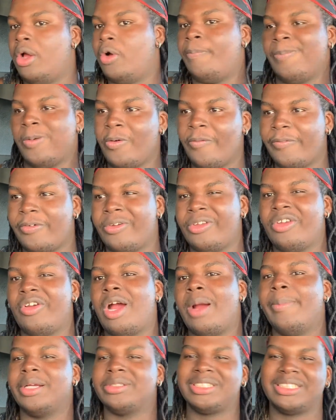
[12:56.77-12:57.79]
proof of
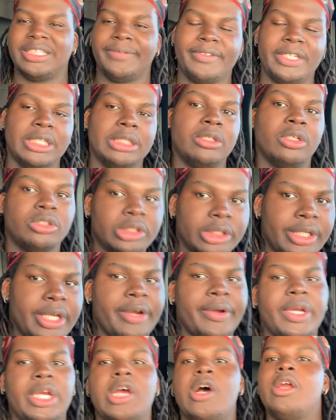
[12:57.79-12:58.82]
your birth certificate, Social
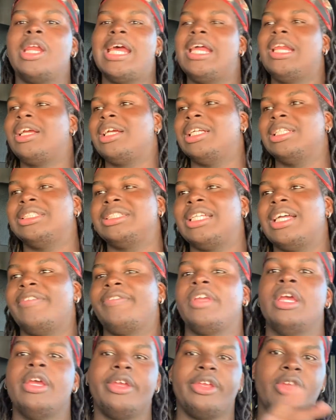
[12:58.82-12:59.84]
Security, all that other good stuff,
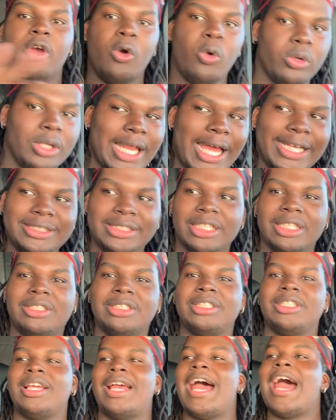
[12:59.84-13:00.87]
your old
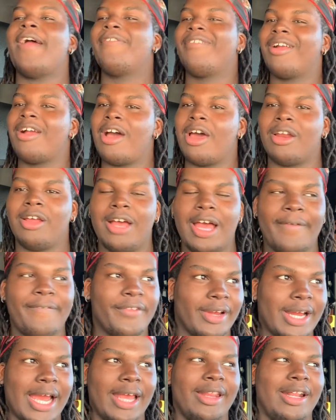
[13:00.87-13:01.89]
license. I forgot
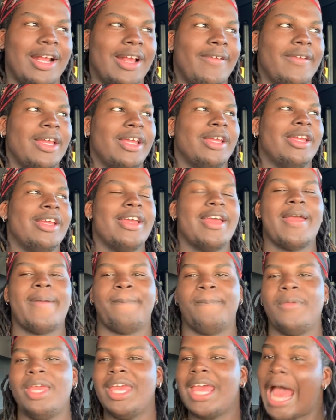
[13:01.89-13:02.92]
that.
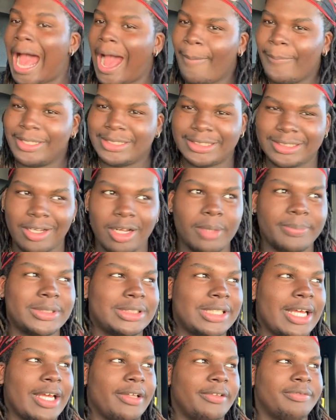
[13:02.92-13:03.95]
Me, I was so upset.